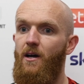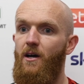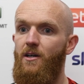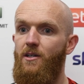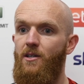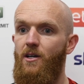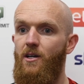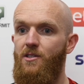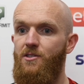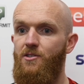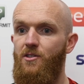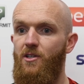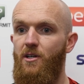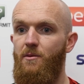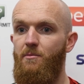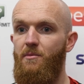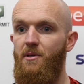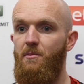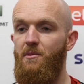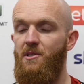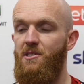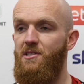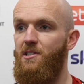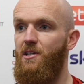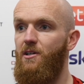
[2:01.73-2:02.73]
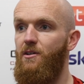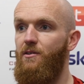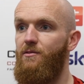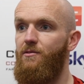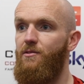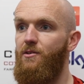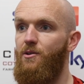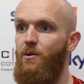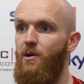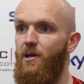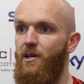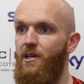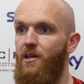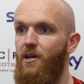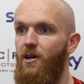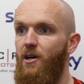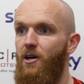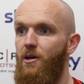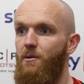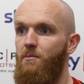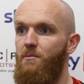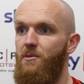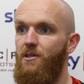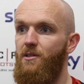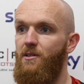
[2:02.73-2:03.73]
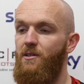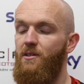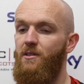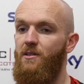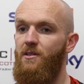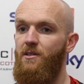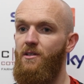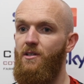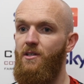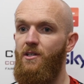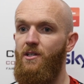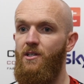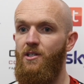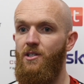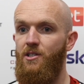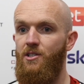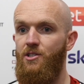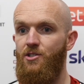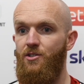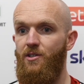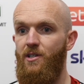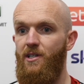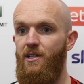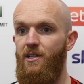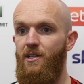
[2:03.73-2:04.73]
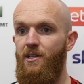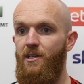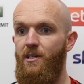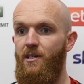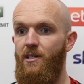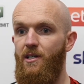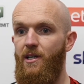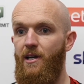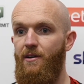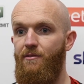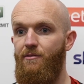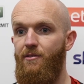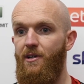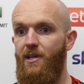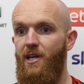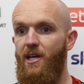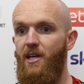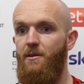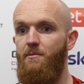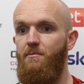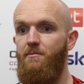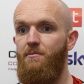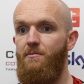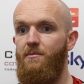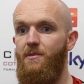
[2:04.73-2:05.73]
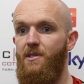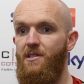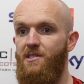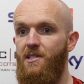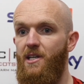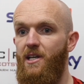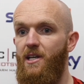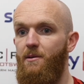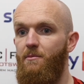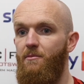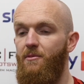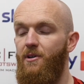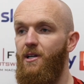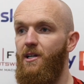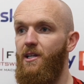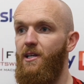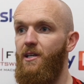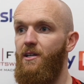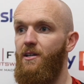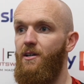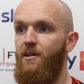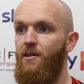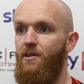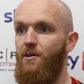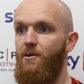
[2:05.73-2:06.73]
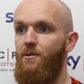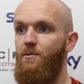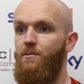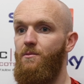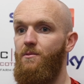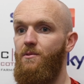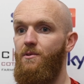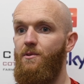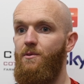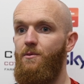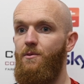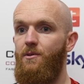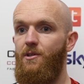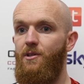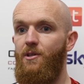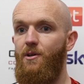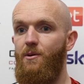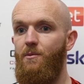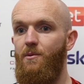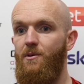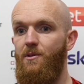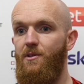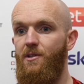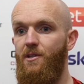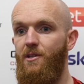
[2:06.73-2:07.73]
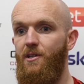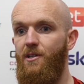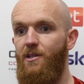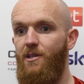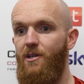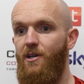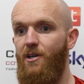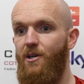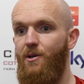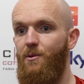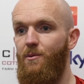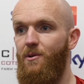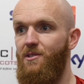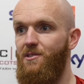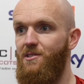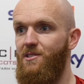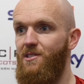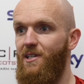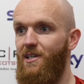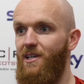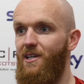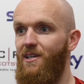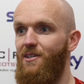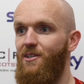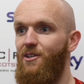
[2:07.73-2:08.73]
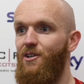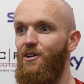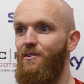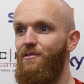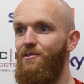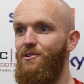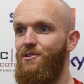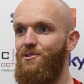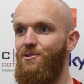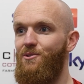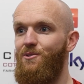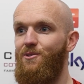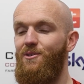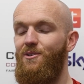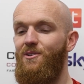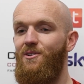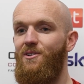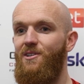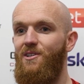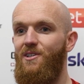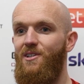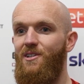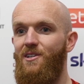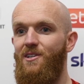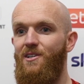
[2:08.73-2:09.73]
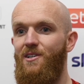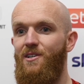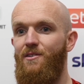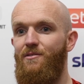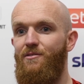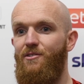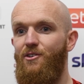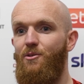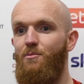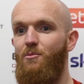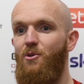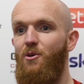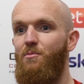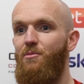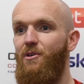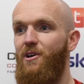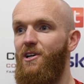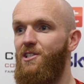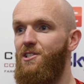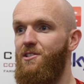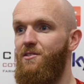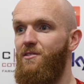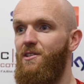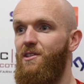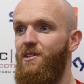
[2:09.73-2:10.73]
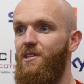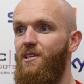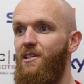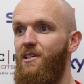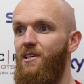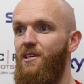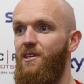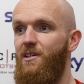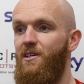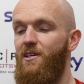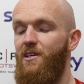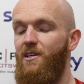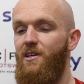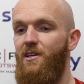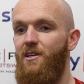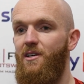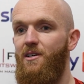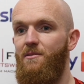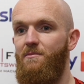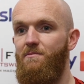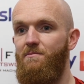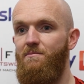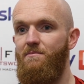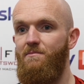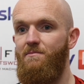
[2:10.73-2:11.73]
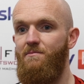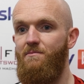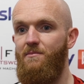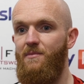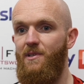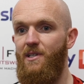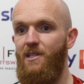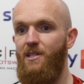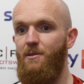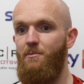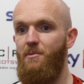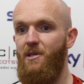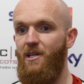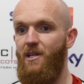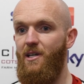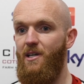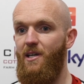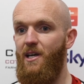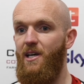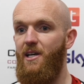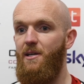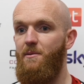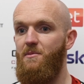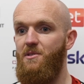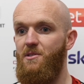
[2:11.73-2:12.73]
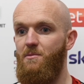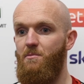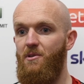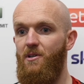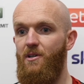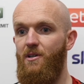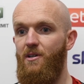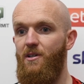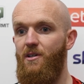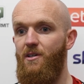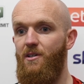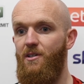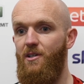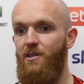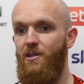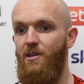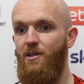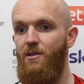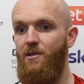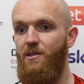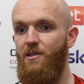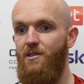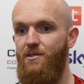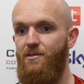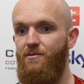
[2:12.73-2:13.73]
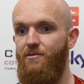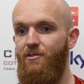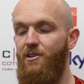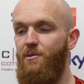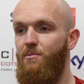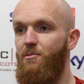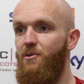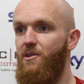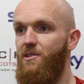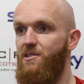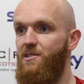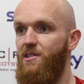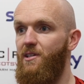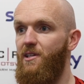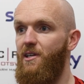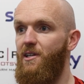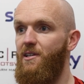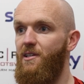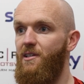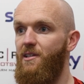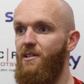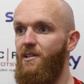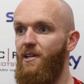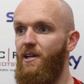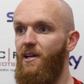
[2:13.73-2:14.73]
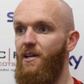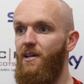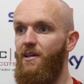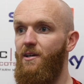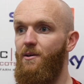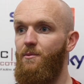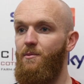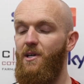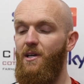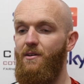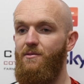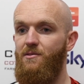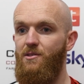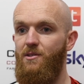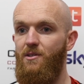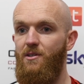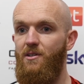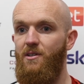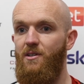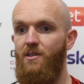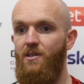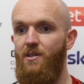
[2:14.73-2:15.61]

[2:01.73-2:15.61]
I try and be myself, quite calm, and treat every game the same, really. You don't want the younger ones to get nervous or feel more pressure in the bigger games, but you know, it's 3 points at the end of the day, and we have to